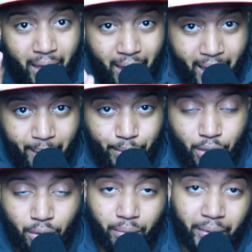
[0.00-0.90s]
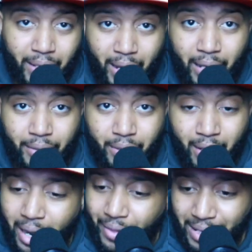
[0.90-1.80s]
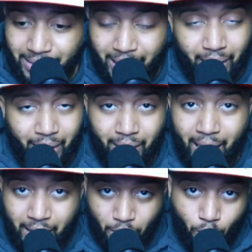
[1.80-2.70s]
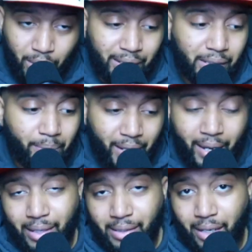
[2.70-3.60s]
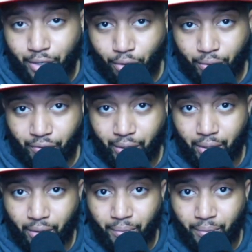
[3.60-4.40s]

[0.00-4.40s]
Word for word: Absolutely not. And that's not hate. I don't want this to be an anti Jokic video.